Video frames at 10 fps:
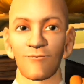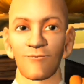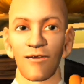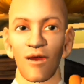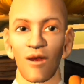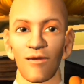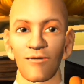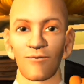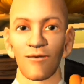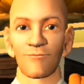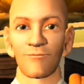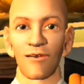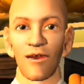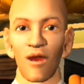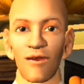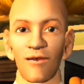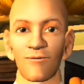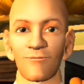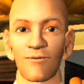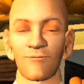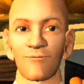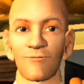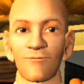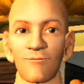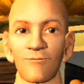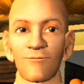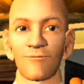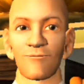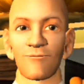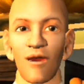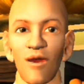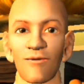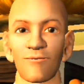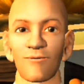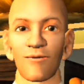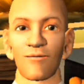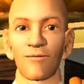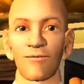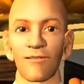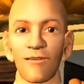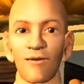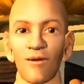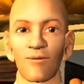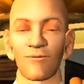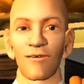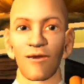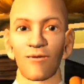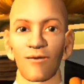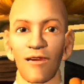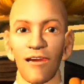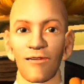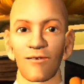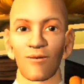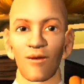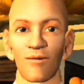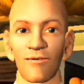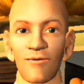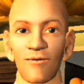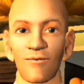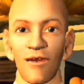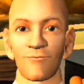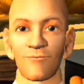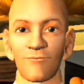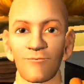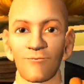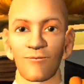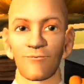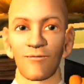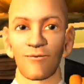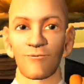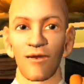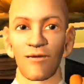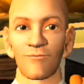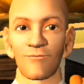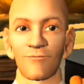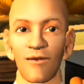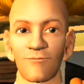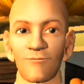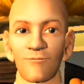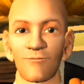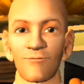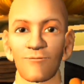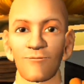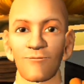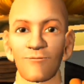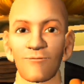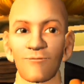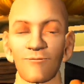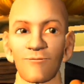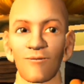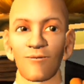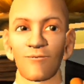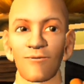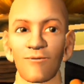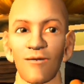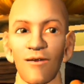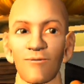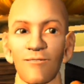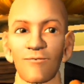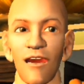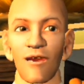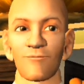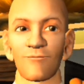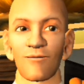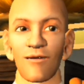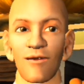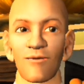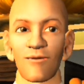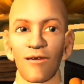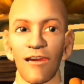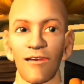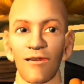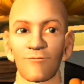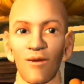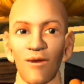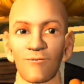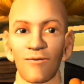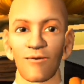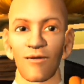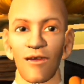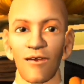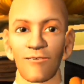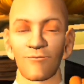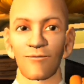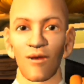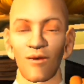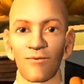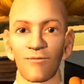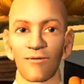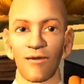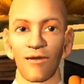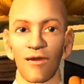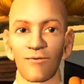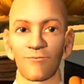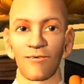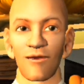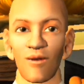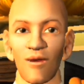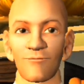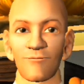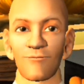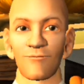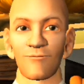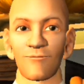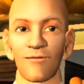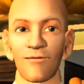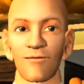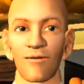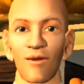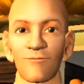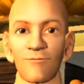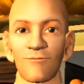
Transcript: So Argus, you're saying maybe Zen people think that the ego is a wrong course of the universe. I wouldn't say that the ego is right or wrong or indifferent. I think this ego, or the sense of self we have, is